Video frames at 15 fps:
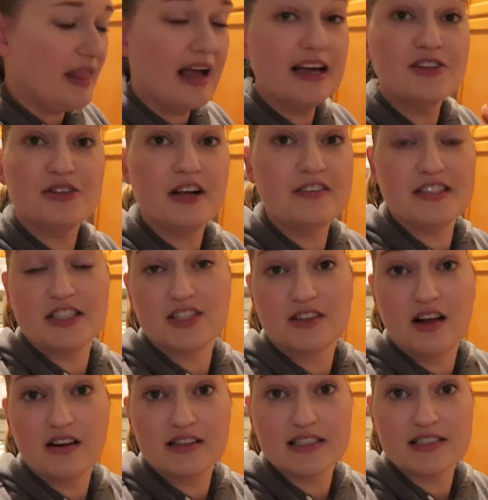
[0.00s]
I drive such a
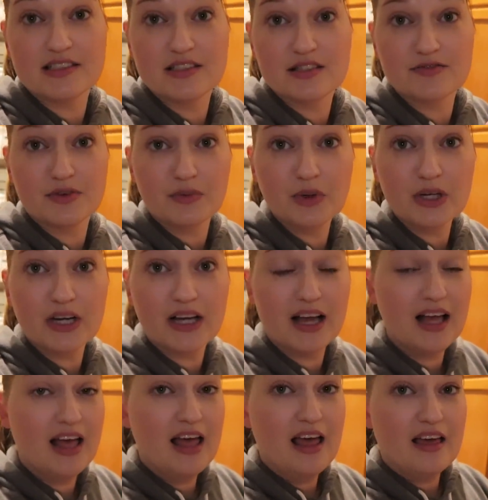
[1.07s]
long distance for work
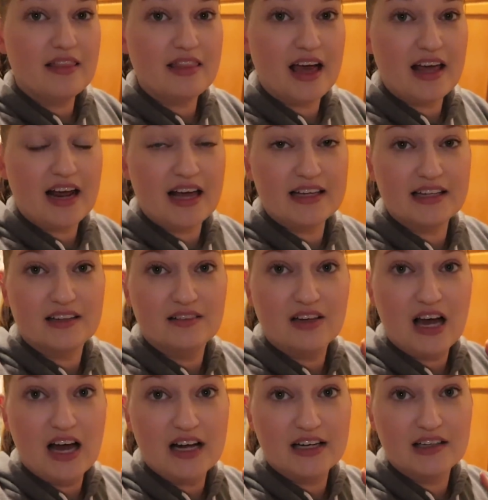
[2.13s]
that I get a
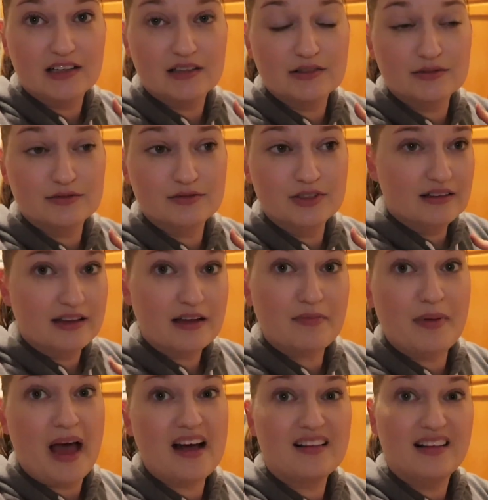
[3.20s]
lot of
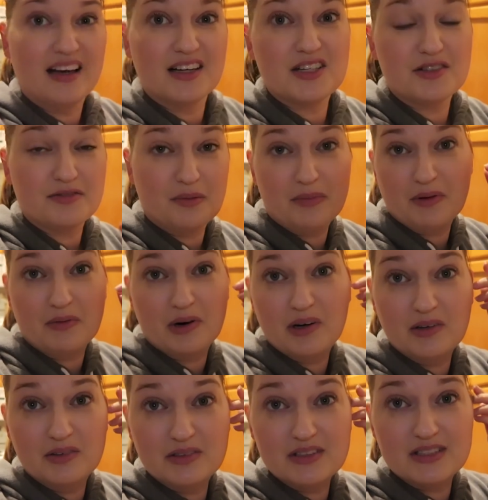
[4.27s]
like backlash from the
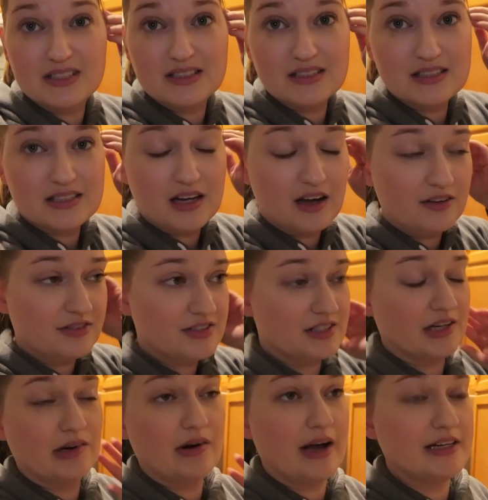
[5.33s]
roads and stuff.
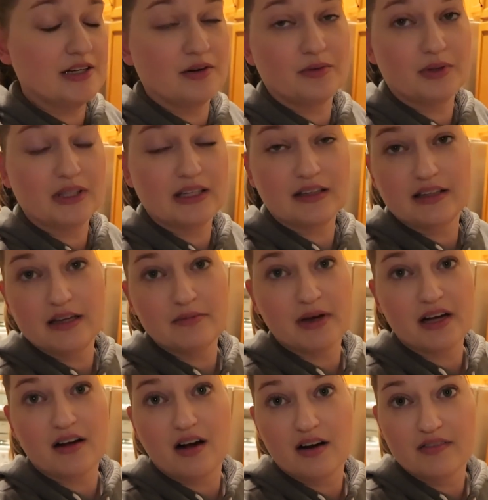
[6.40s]
So I don't really clean
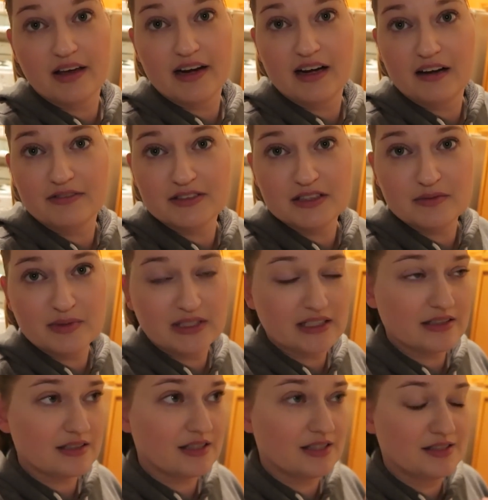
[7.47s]
my car that often
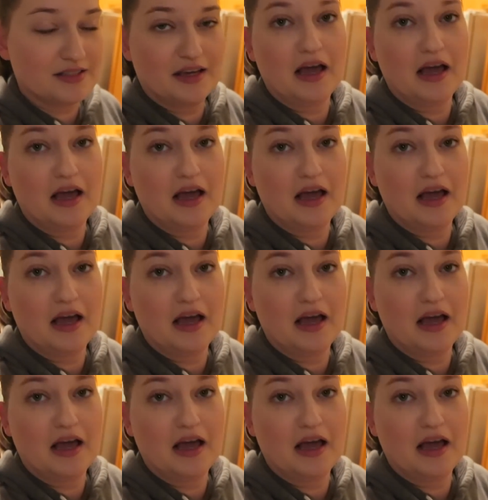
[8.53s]
because it's